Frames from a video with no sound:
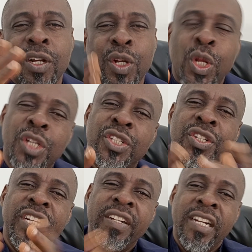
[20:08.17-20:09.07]

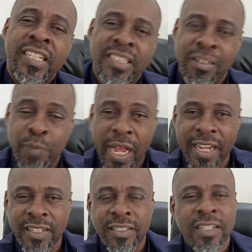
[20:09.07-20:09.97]
Luxury real estate
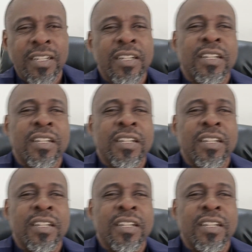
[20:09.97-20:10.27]
buyers.